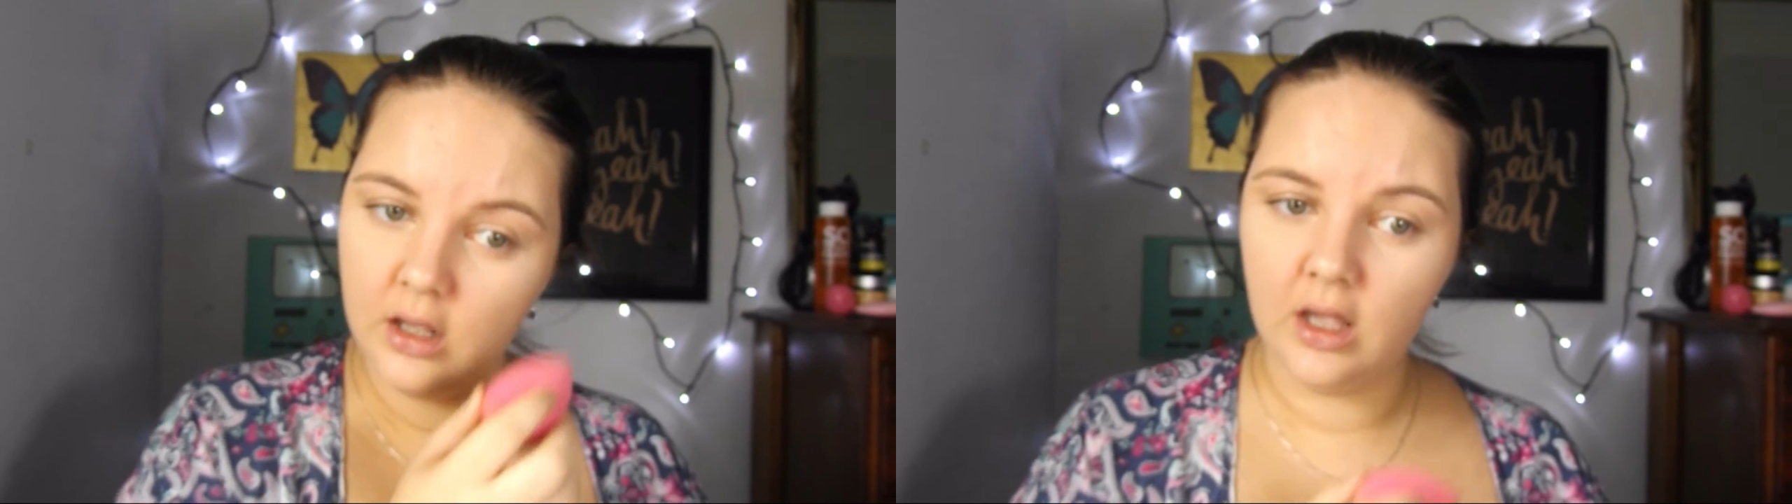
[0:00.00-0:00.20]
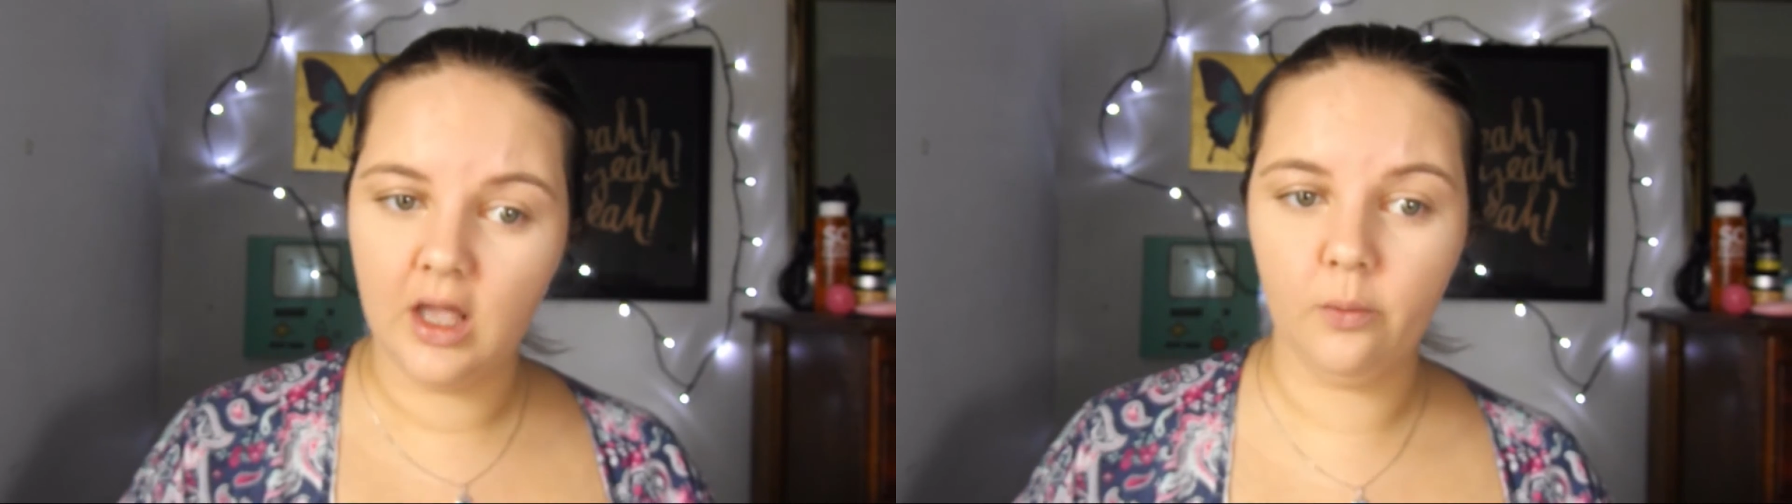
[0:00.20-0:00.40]

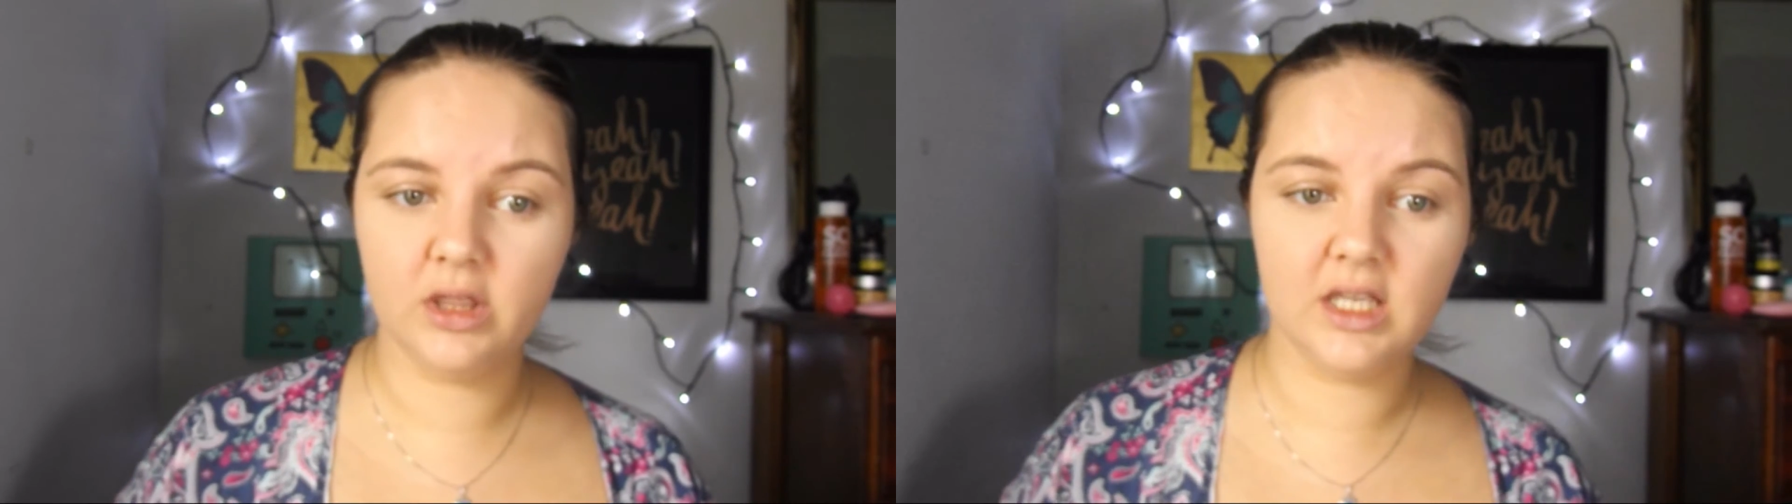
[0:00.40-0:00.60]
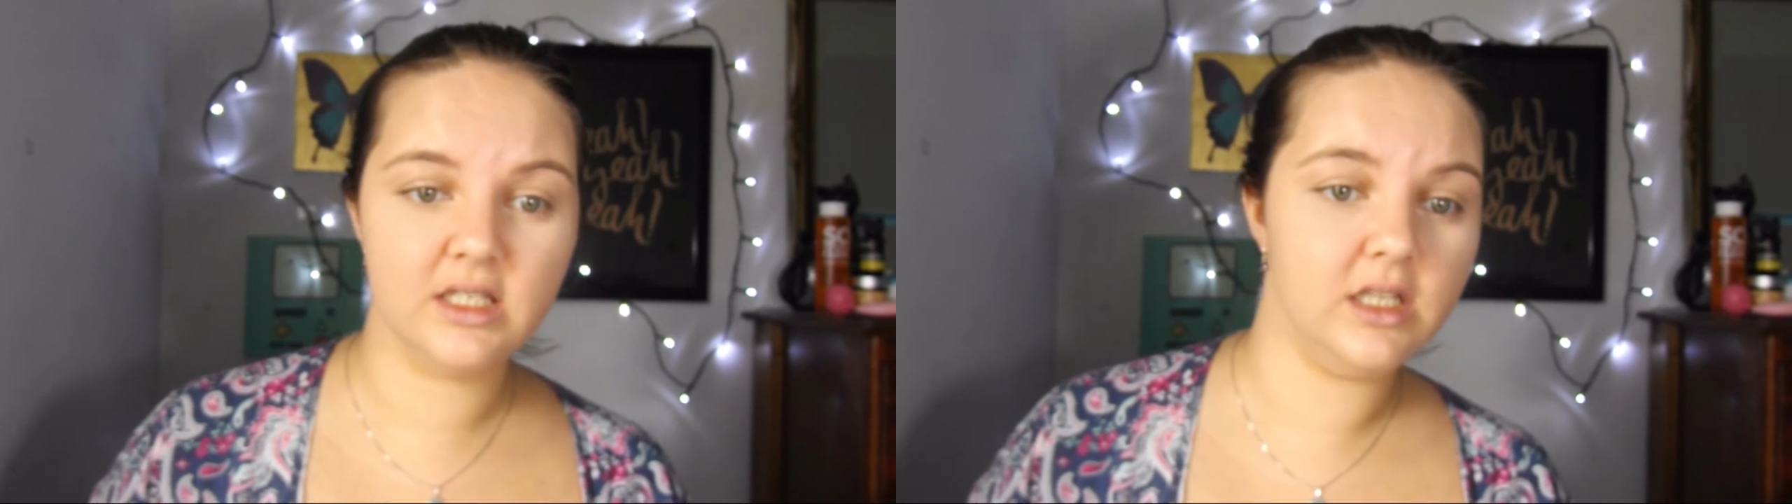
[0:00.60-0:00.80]
And with
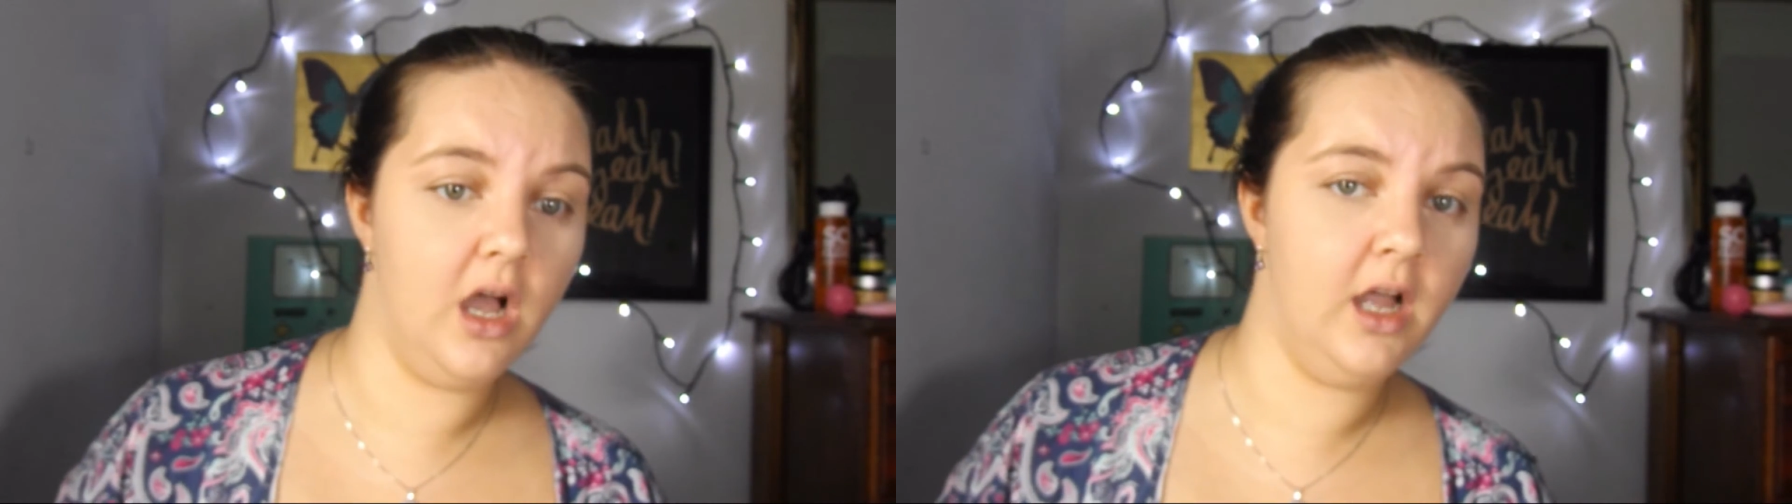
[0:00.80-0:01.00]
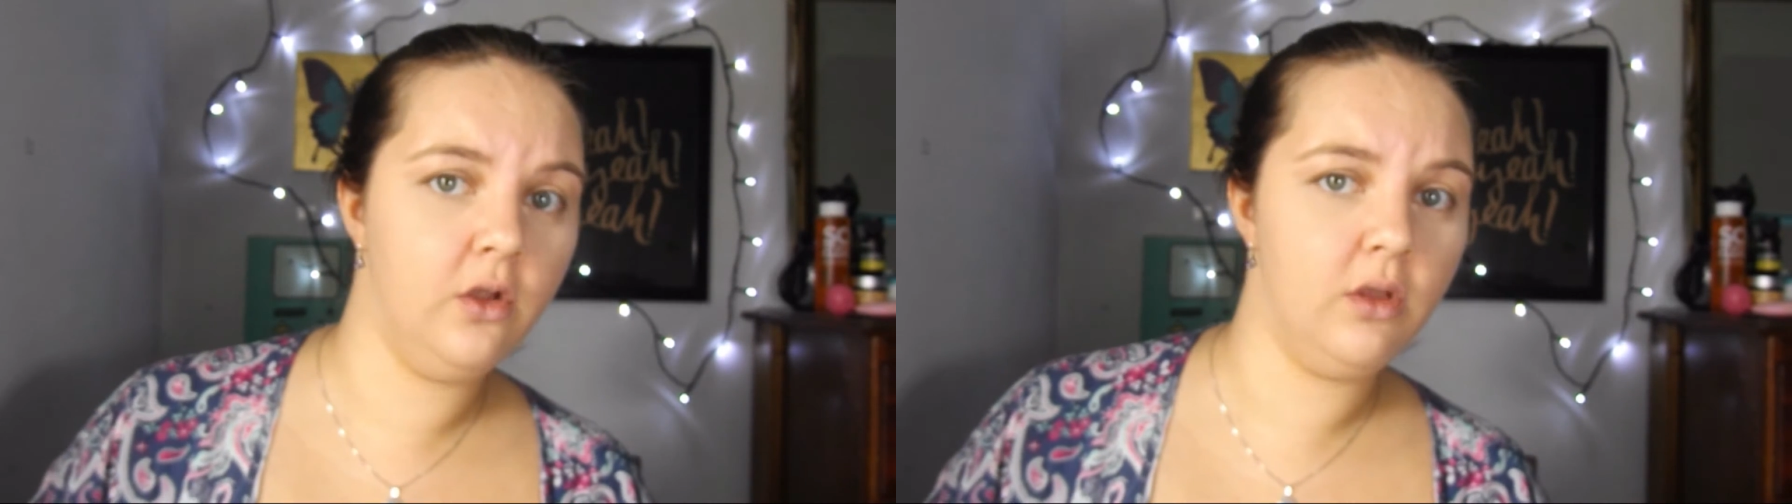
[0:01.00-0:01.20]
this,
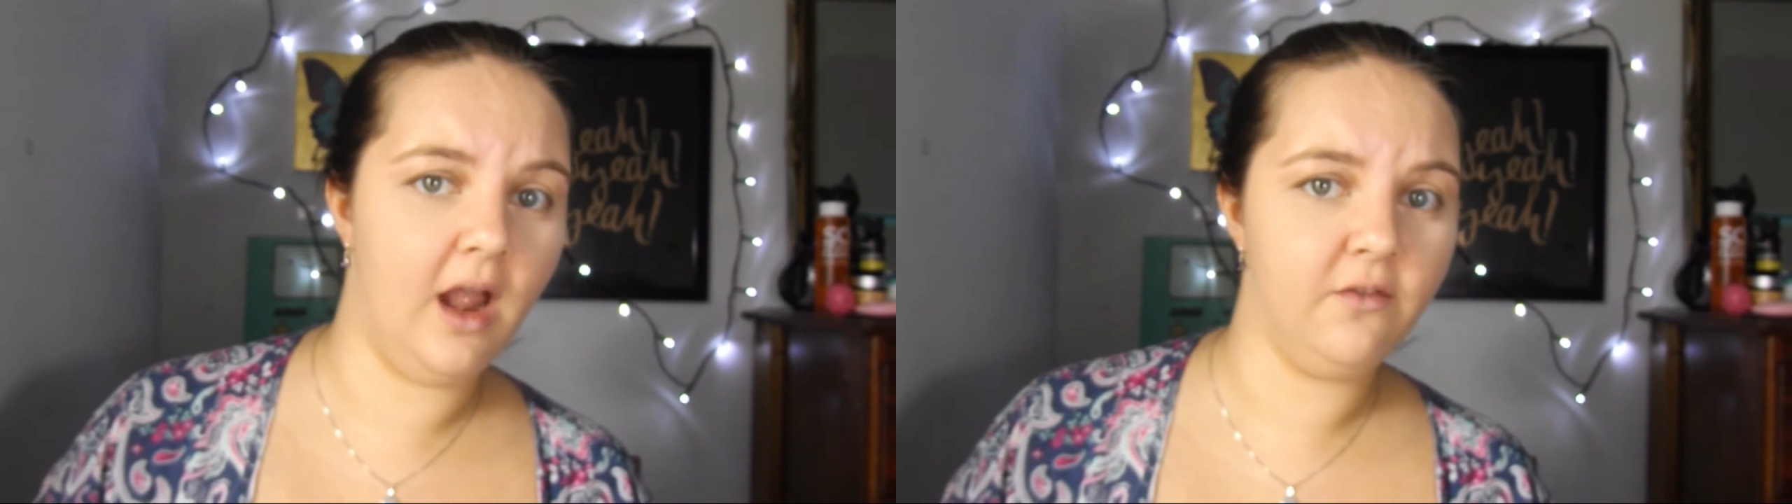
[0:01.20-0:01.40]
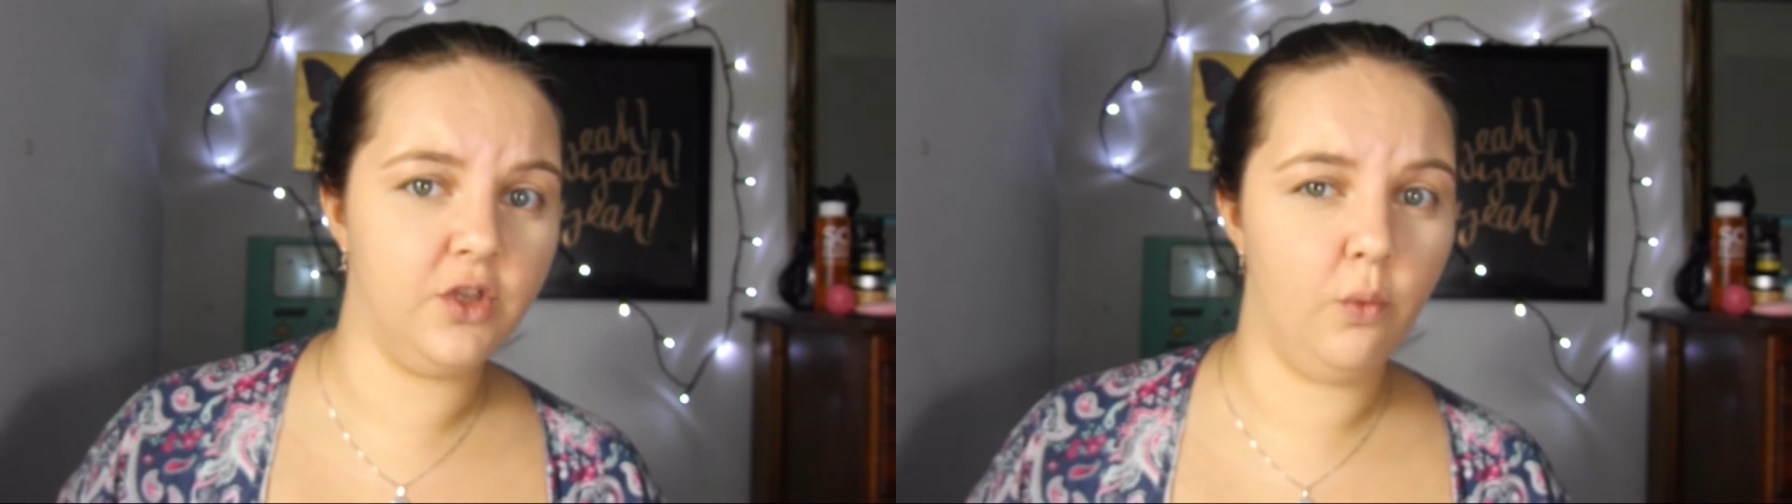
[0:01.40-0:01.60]
I don't have
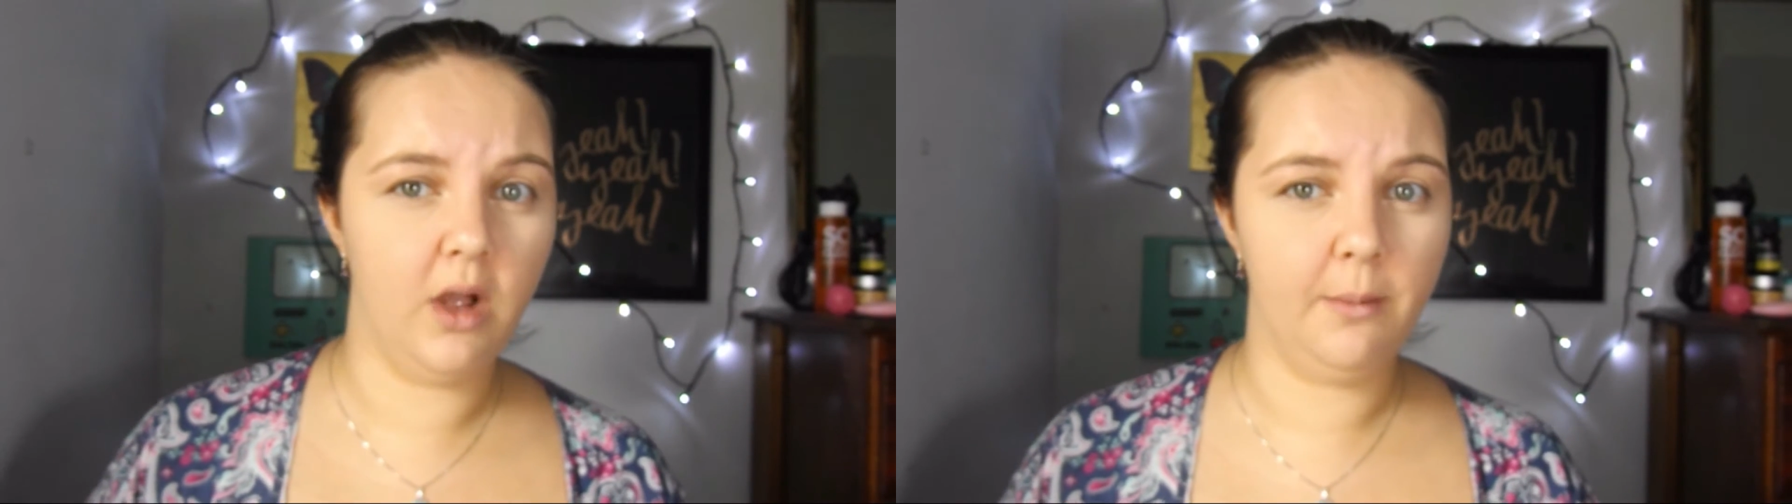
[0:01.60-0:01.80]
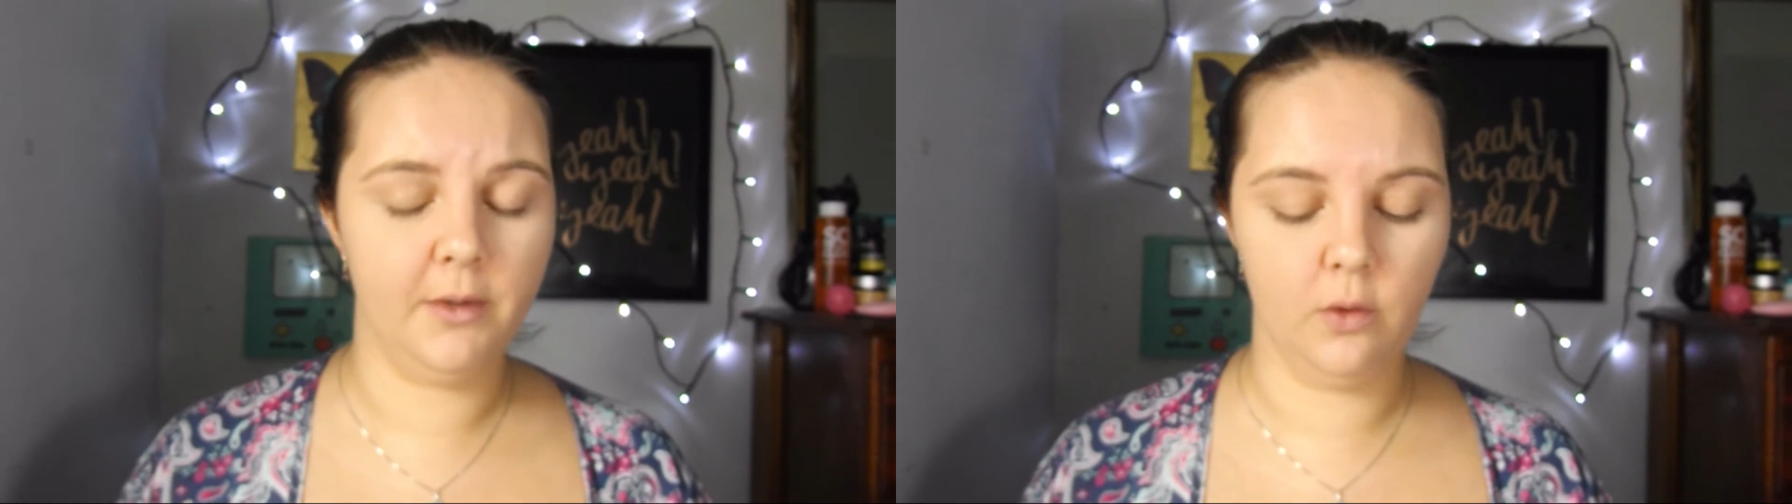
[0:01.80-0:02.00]
to
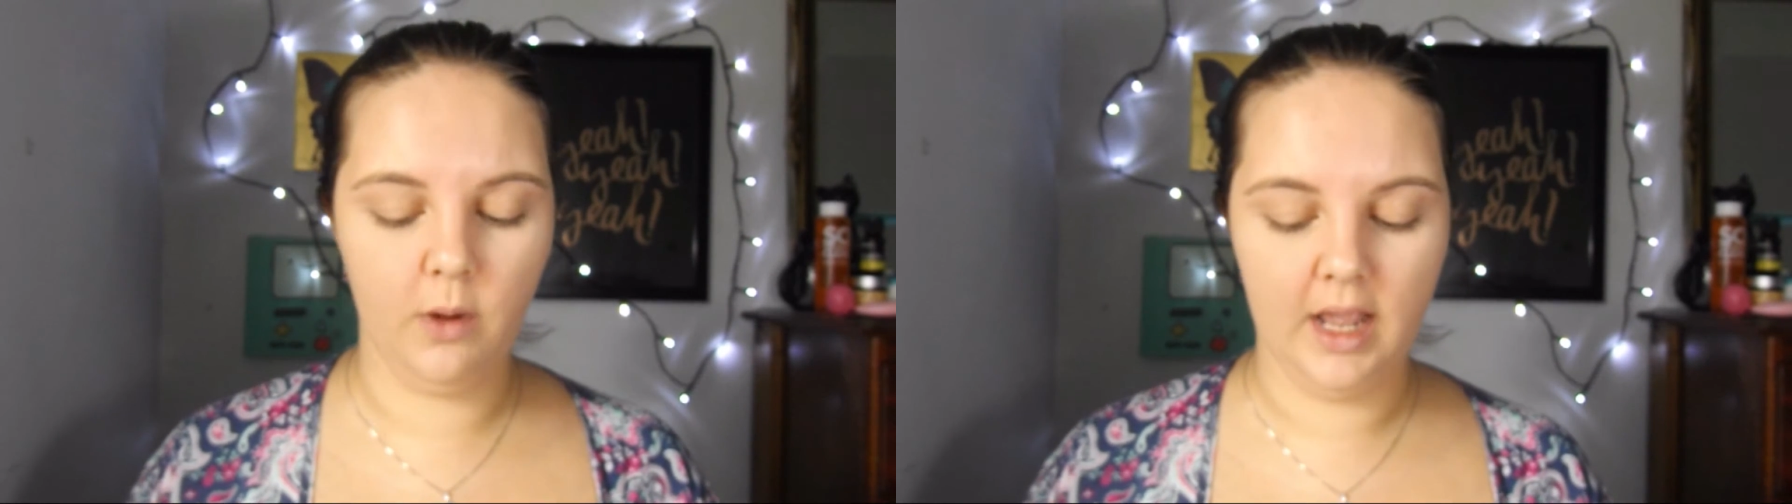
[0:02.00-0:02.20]
wipe it away,